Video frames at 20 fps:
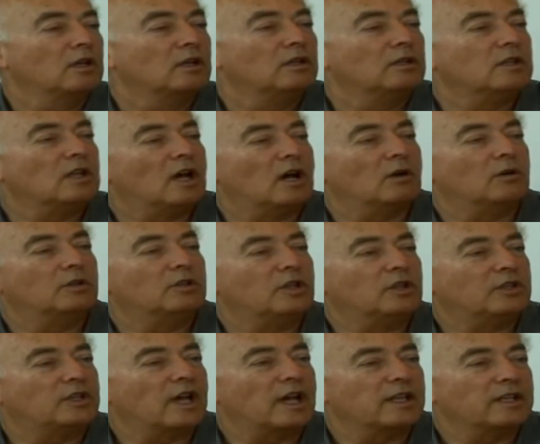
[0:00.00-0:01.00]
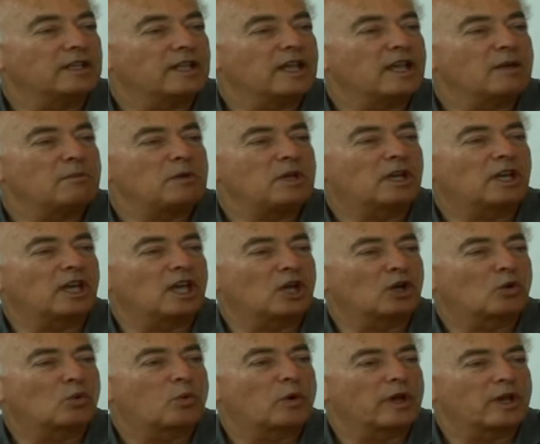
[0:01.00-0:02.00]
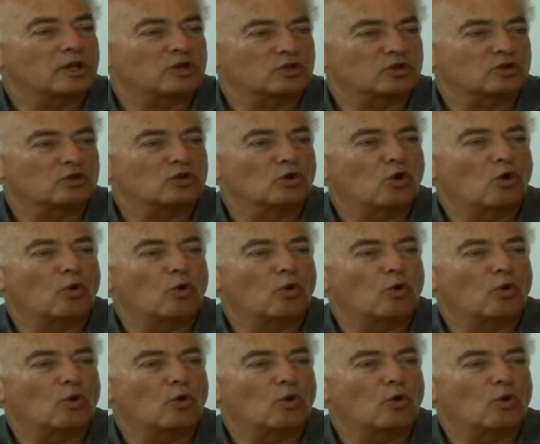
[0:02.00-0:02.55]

Now, the dynamic equation